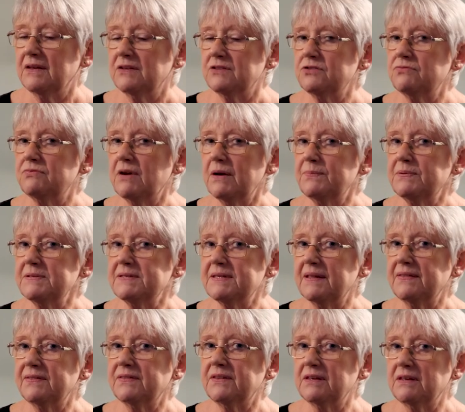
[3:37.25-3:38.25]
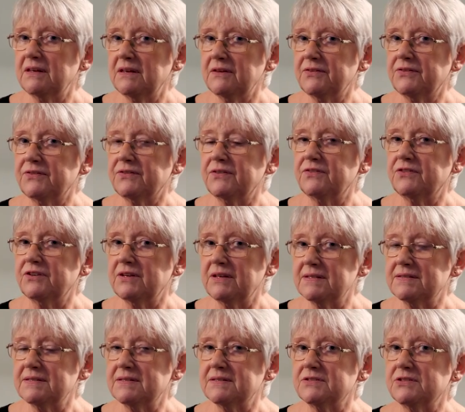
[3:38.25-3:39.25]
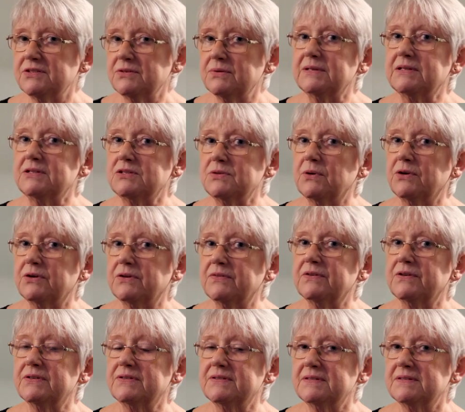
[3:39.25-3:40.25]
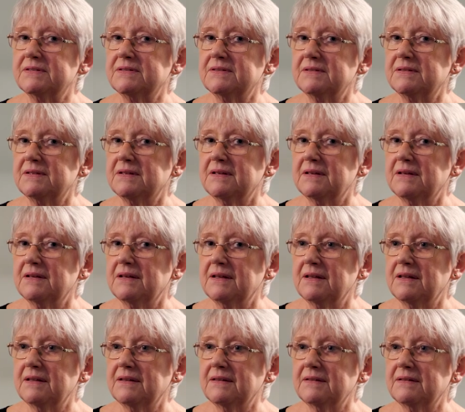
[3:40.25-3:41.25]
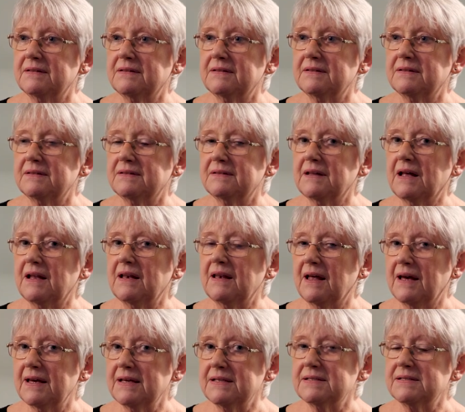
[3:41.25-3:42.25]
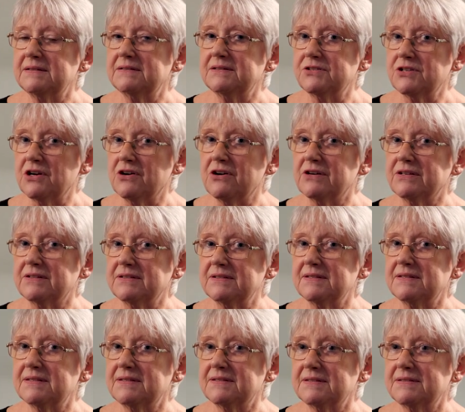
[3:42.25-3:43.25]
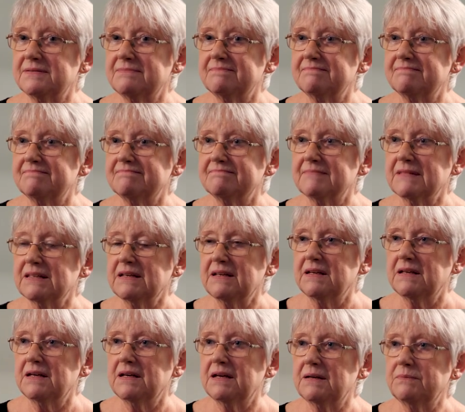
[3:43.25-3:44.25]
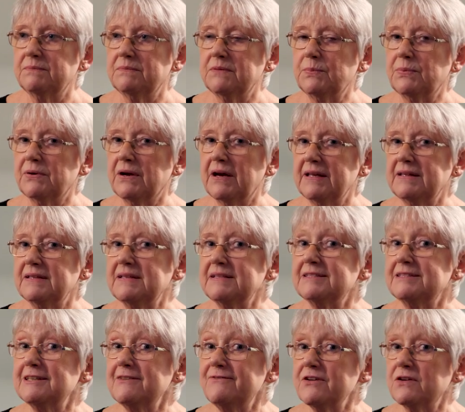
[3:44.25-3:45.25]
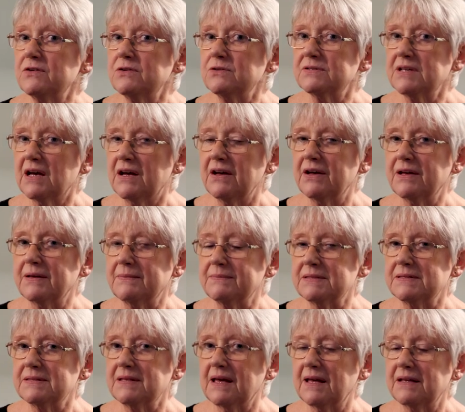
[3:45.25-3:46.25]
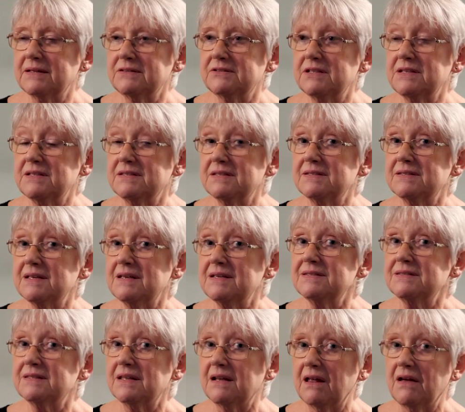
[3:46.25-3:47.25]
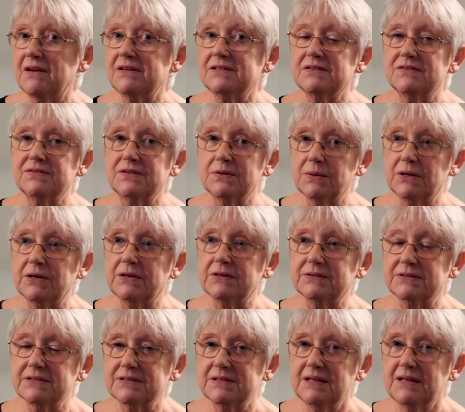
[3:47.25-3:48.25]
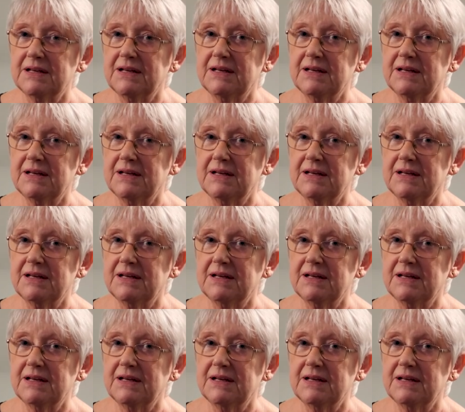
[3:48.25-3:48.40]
to represent the gift of Jesus to each one of us. That light in the darkness. And we pray in these difficult times that Jesus is the light of the world.